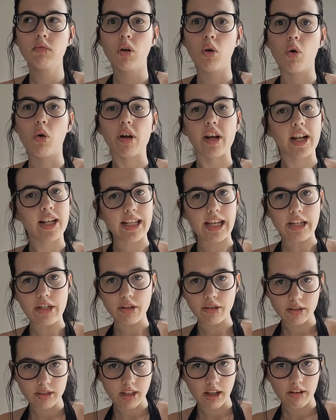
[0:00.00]

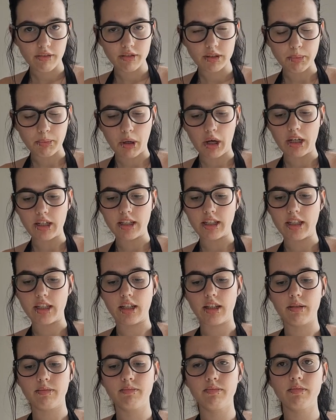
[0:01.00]
organizational stuff to put
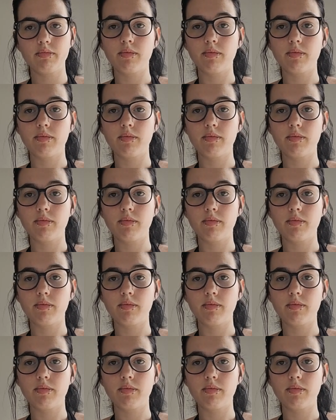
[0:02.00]
under